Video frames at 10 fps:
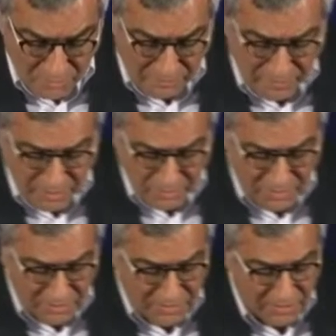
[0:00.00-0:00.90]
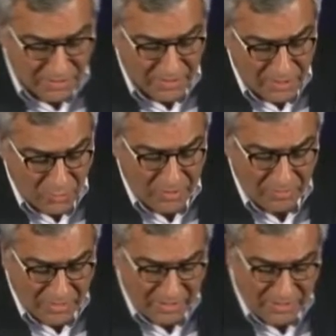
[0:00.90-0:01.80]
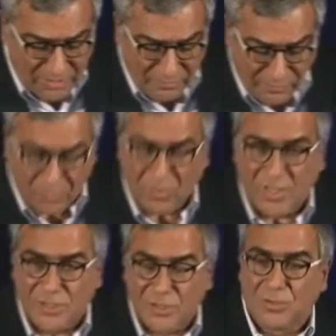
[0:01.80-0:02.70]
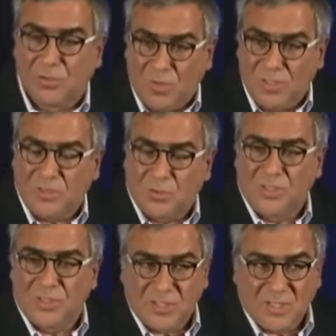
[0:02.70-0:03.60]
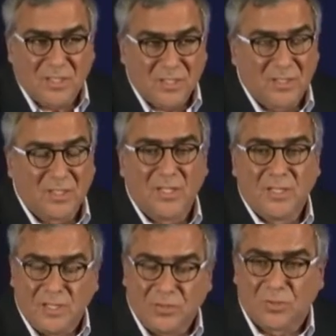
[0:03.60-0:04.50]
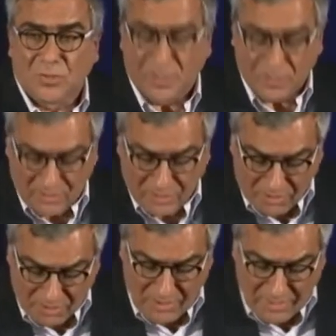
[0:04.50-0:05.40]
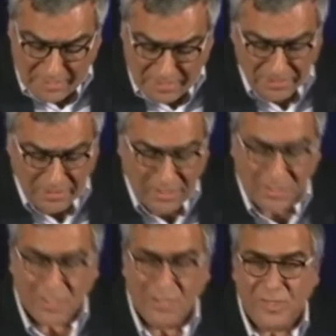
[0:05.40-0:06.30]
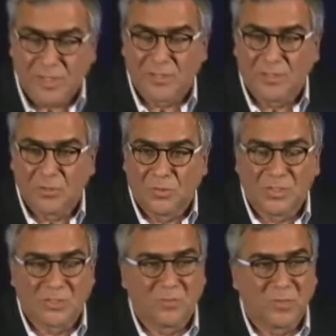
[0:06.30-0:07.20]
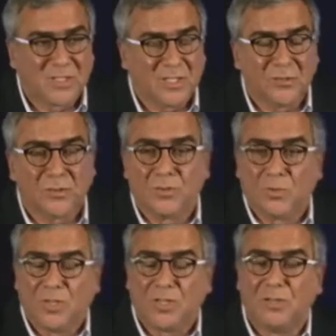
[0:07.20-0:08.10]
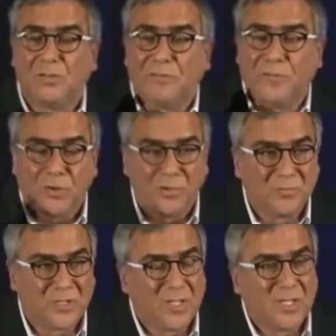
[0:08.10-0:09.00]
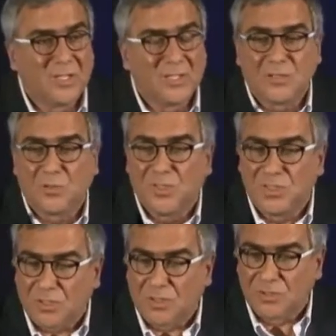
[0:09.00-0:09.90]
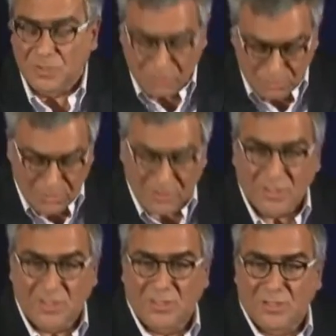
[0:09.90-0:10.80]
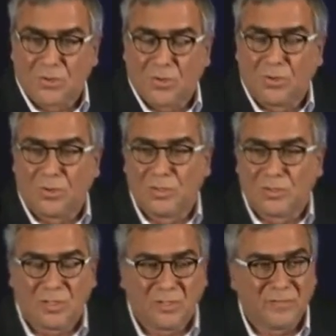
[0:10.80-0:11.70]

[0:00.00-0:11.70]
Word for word: We found that the equine-based formulation, the one that was studied in the trial, had an elevated risk of breast cancer. So we confirmed that result using this cohort